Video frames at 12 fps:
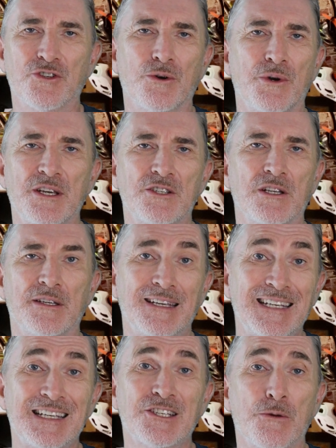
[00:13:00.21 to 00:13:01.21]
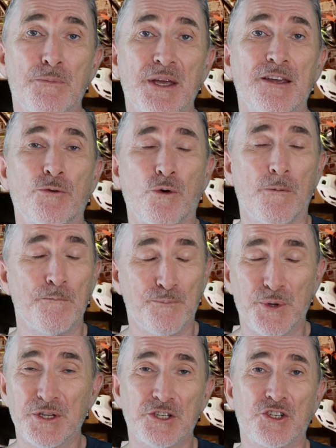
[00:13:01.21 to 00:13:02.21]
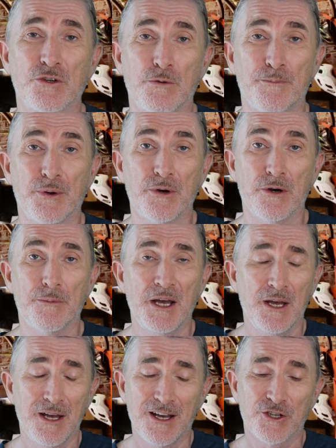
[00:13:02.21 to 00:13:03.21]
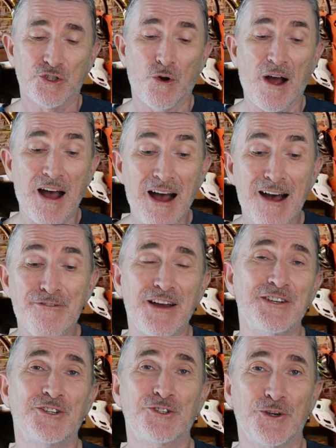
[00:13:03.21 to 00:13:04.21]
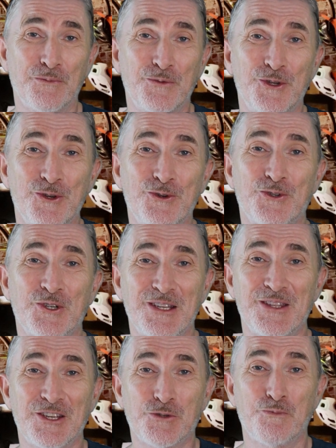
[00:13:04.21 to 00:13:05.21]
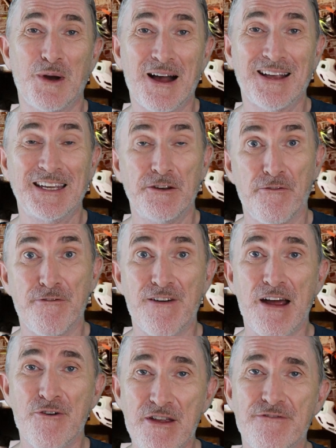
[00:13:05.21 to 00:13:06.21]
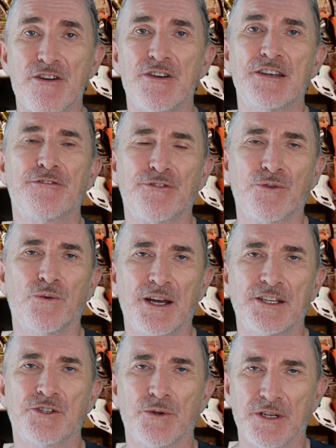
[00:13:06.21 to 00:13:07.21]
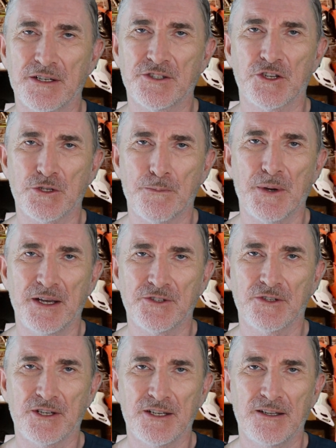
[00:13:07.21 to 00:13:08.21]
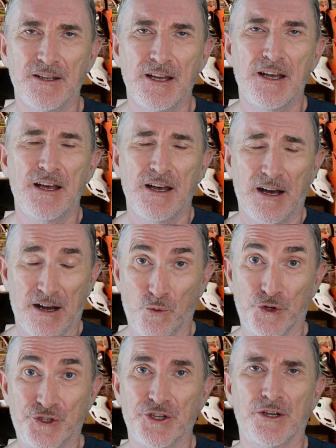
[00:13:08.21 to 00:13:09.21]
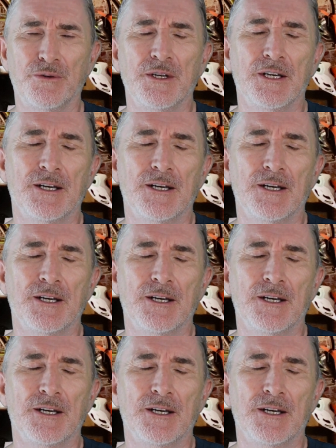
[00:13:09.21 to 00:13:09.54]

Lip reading: so easily. It is a bigger one, but it's superb. So I have ended up using this bag in a very, very different way to what I anticipated it I would do.